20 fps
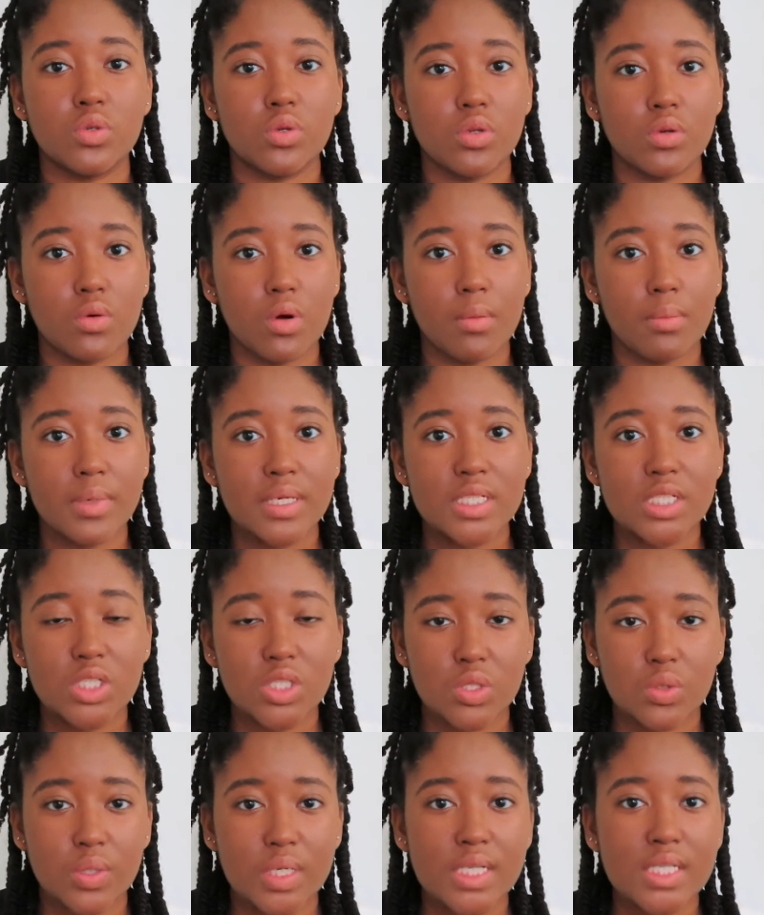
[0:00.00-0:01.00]
dual enrollment
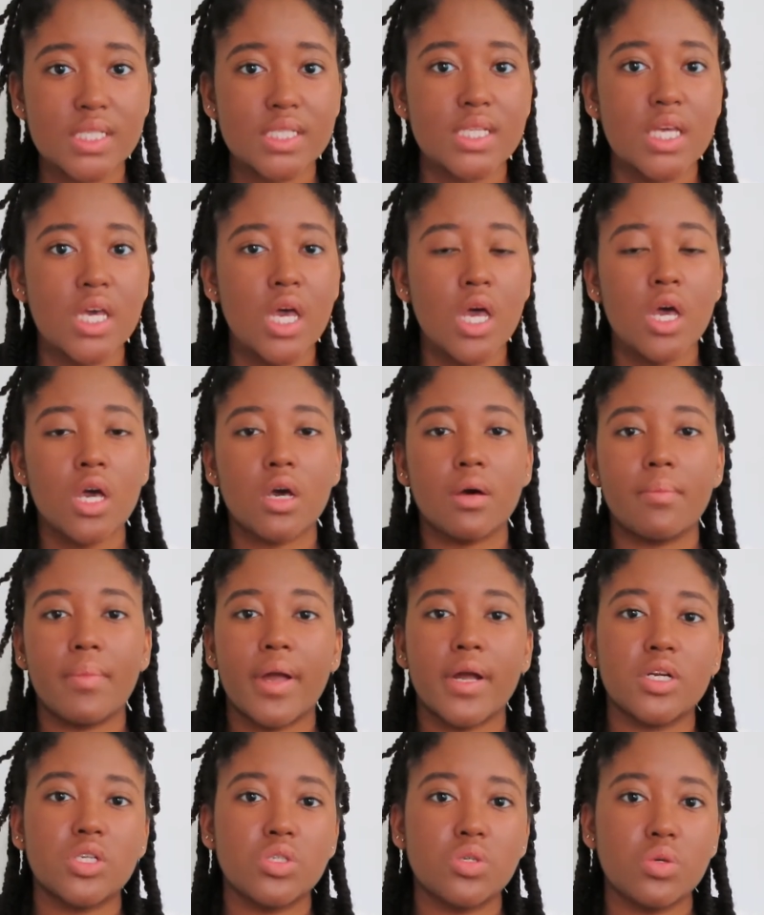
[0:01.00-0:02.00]
students
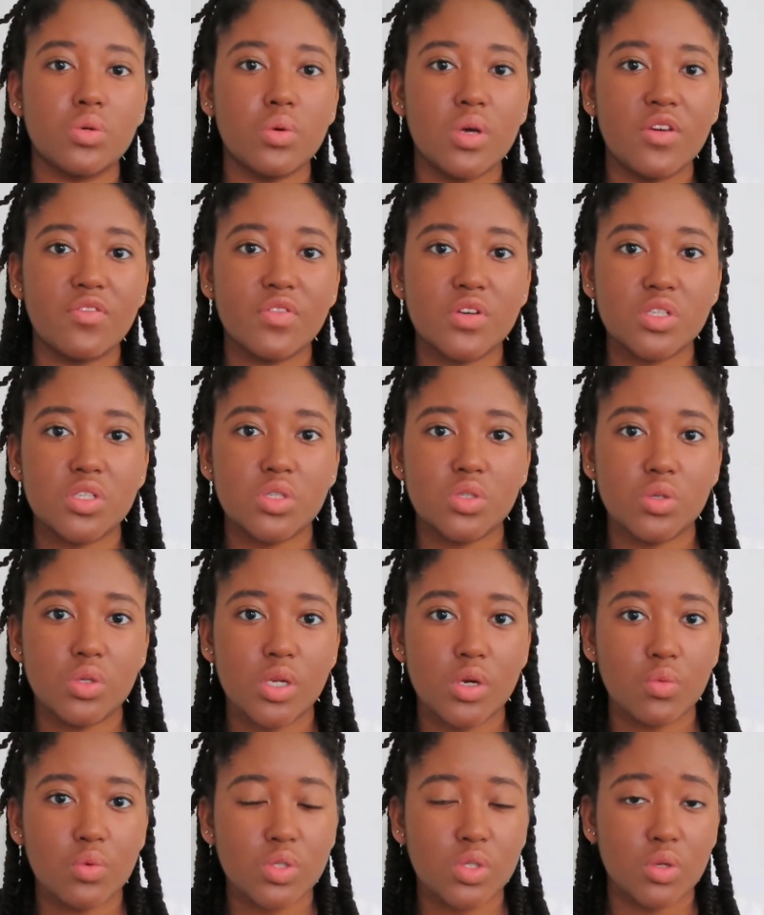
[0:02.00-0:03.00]
compared to if a
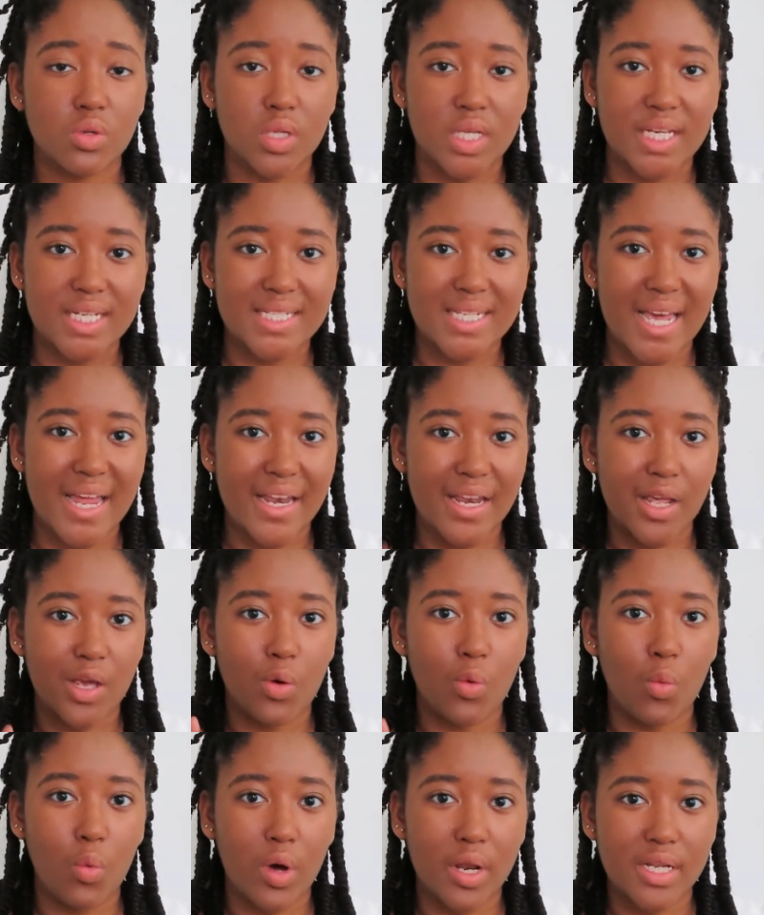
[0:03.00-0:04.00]
student was only
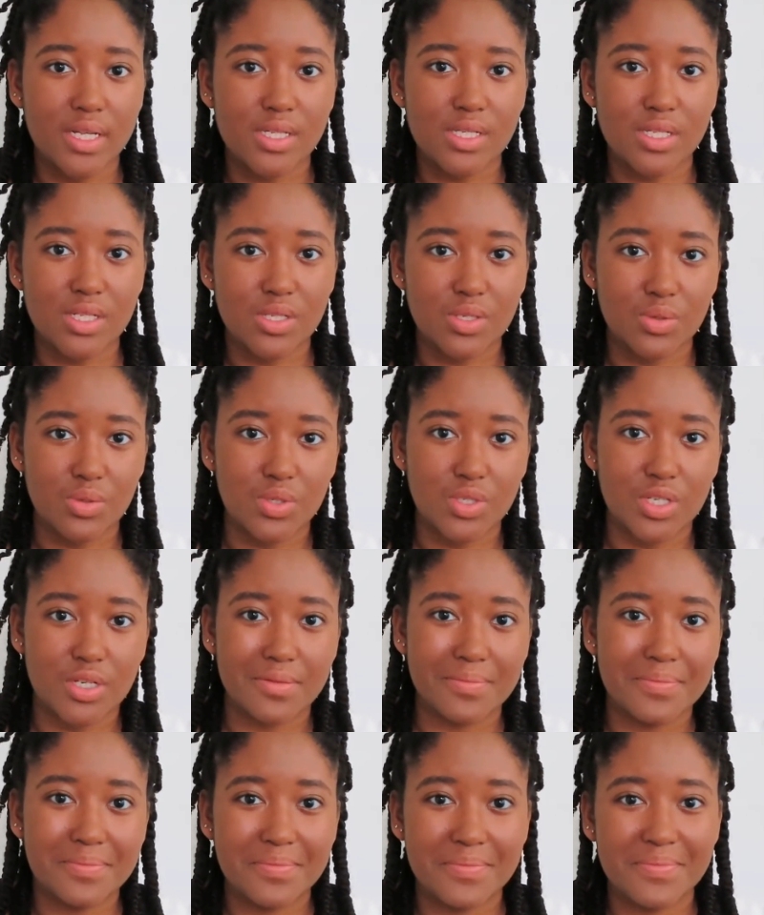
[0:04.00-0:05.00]
attending one
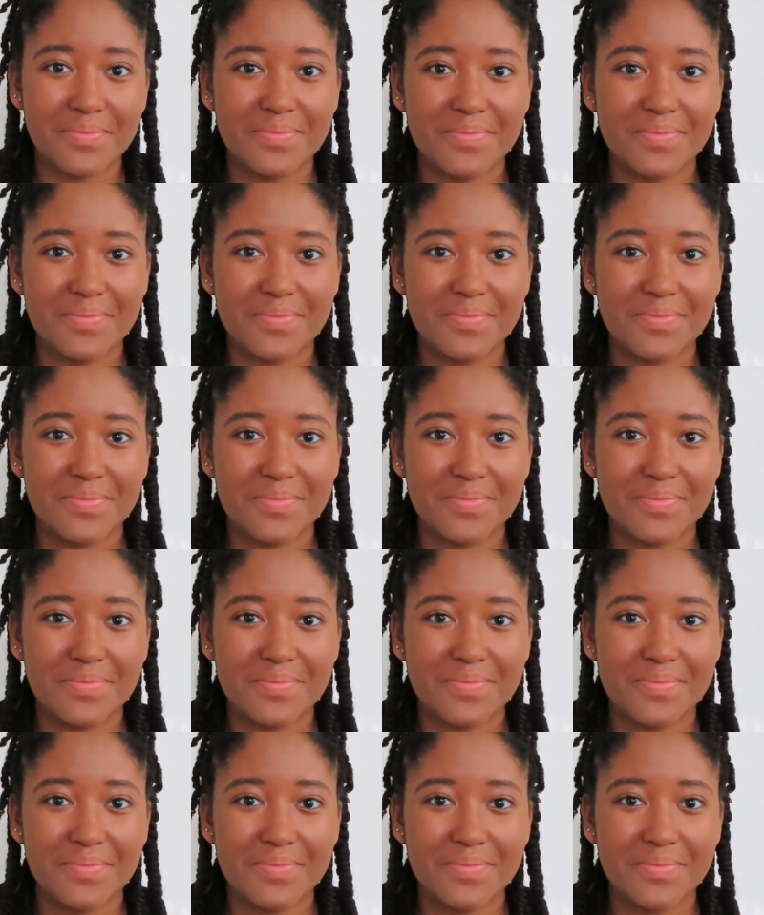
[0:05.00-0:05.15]
institution.